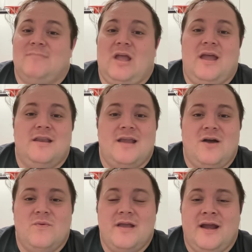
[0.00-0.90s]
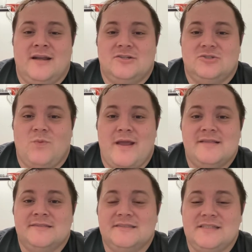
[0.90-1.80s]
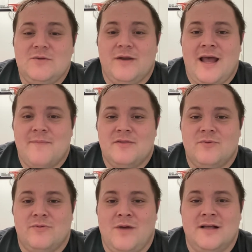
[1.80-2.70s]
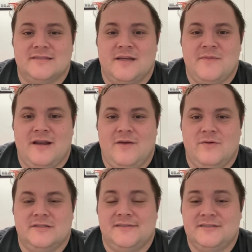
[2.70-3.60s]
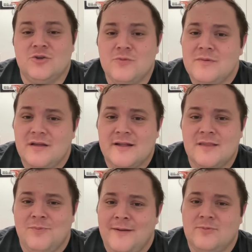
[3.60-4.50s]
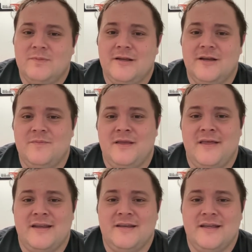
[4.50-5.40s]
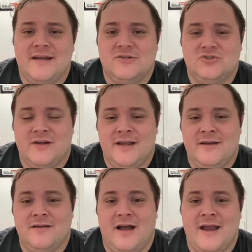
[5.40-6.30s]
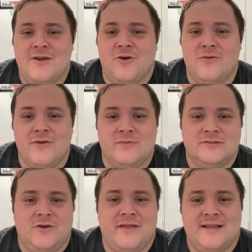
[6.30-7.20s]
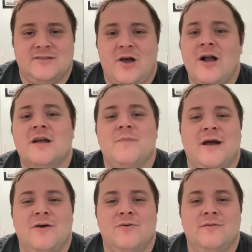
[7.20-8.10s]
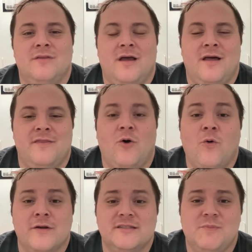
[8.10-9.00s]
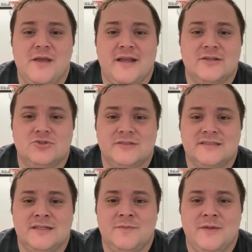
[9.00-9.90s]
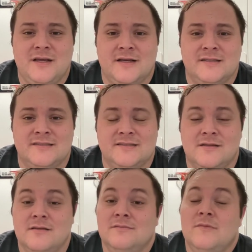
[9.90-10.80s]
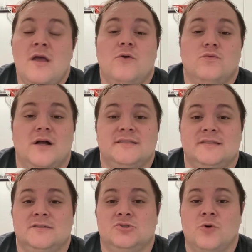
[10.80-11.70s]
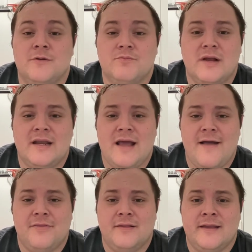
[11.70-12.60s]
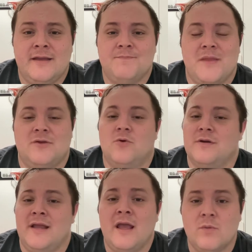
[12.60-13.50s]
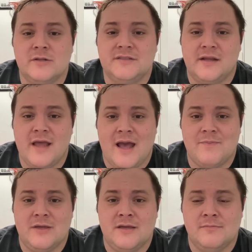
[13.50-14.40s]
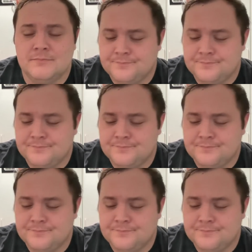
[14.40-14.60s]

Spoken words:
And now we kind of just wait and see what happens with Russ. I mean, I would assume it's probably going to be that Indiana trade. I know there was all that talk about the Hornets being interested because Russ is a Jordan brand athlete and Gordon Hayward's unhappy.